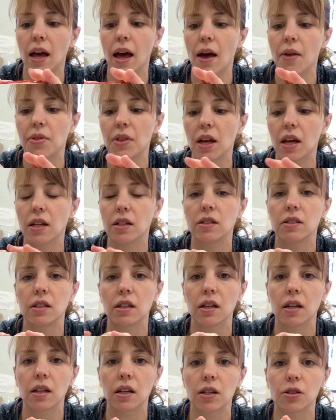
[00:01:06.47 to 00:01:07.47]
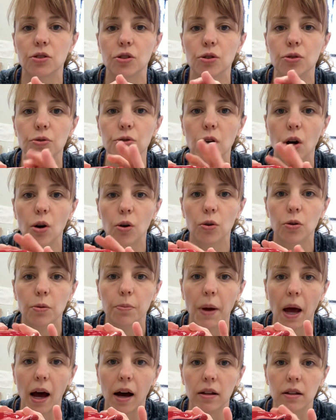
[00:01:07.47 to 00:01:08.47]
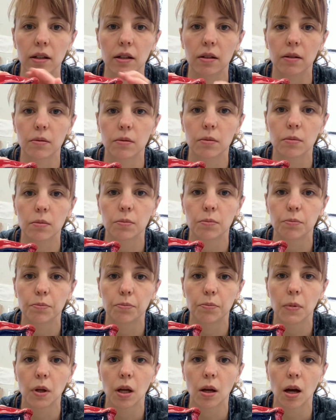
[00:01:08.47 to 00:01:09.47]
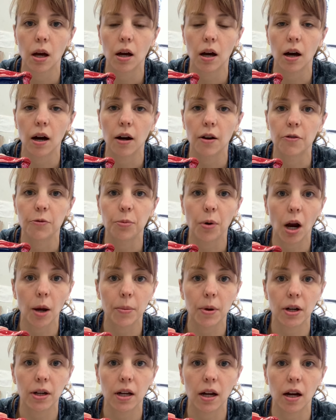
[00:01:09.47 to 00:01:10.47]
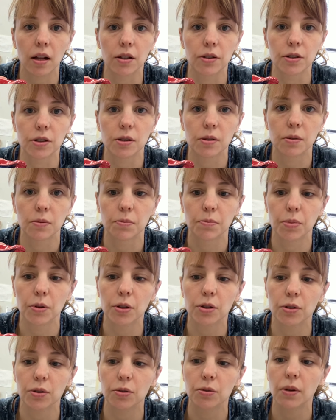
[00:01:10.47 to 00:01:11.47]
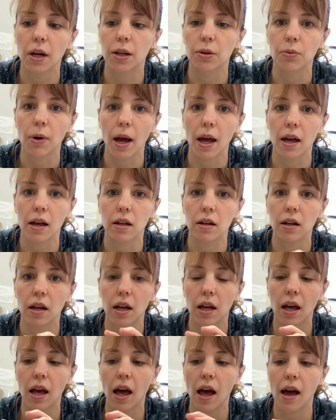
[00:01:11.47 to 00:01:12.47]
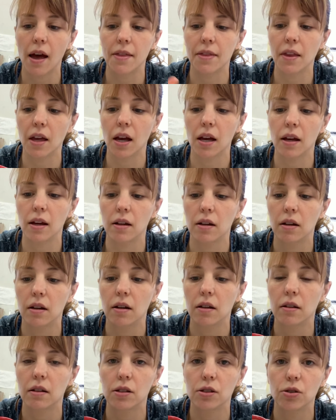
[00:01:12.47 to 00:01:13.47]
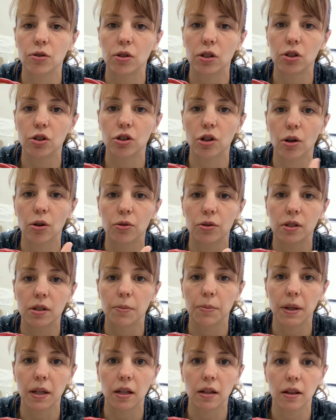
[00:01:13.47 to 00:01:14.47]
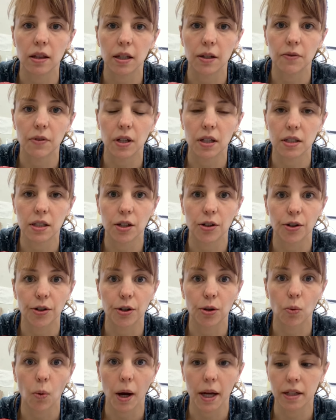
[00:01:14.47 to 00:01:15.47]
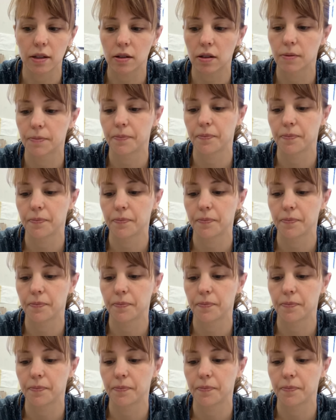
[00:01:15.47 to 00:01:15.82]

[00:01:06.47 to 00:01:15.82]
and then did a two-tone palette of primary colors, blue and red, and then the student chose to leave the interior white.